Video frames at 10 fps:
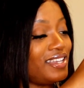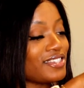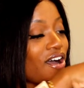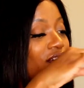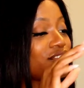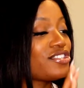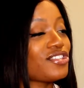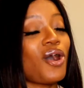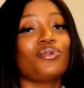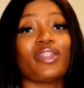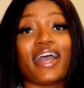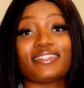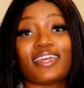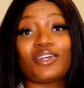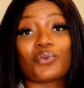these are so
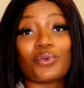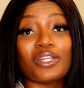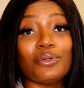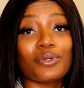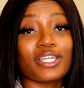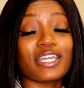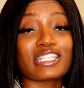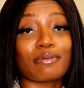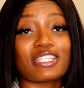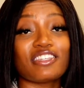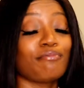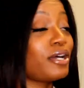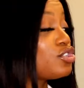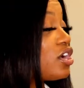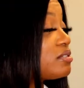nice. They look really, really expensive,
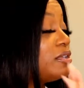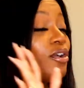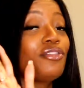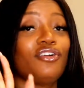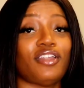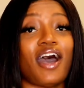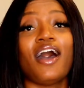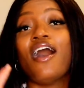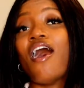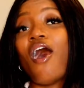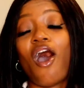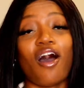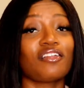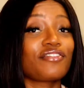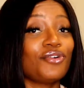but trust me, girl, they're not.
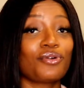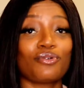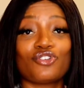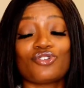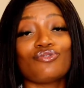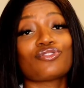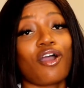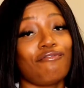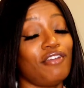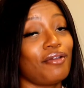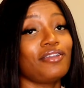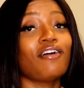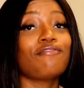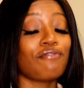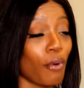All of Cuccoo shoes are
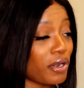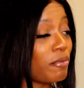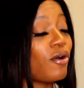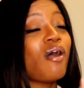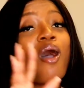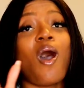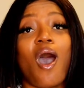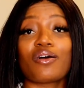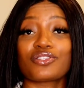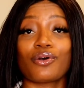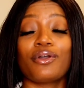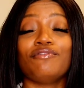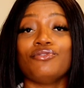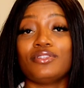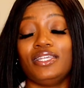very affordable.
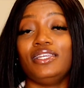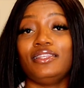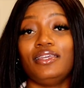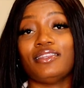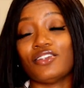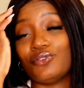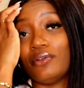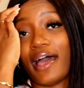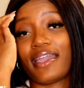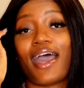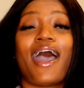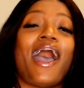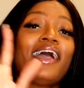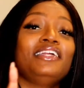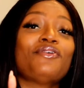Also, if you see anything that you like, I
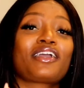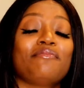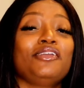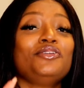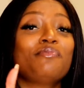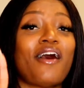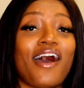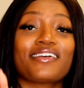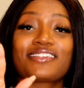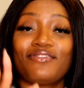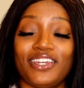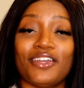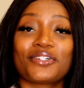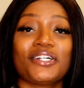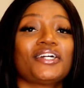highly recommend you pause the
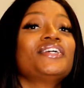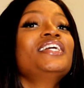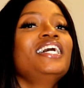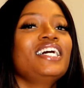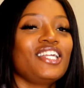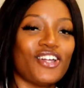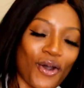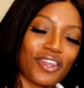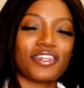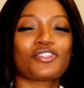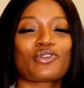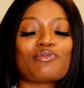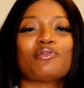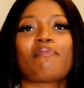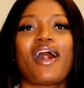video, girl, go to the
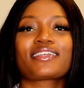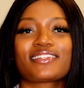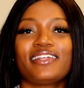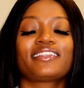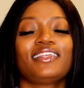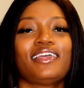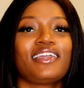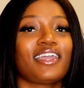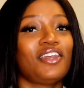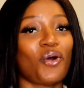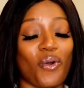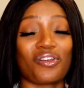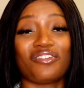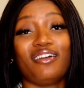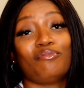description box, click the link, and
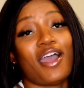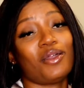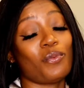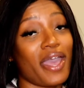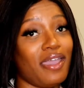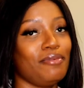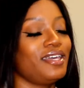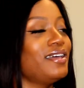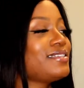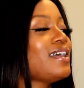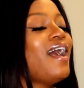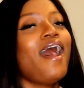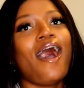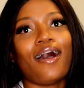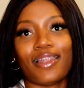order them right away, because
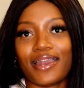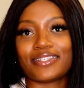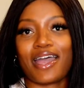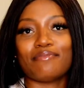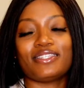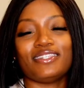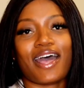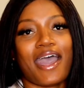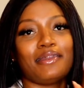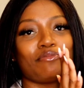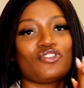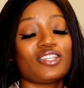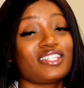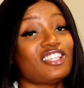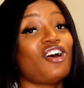a lot of times these items
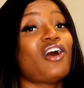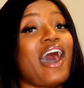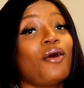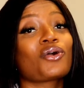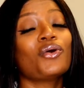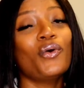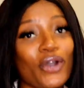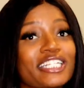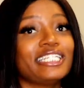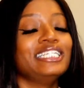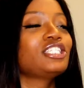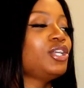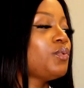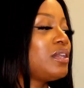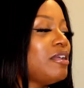sell out quickly,
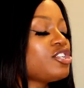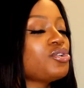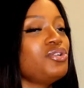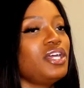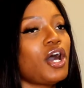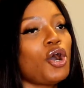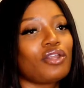so you want to make sure you get a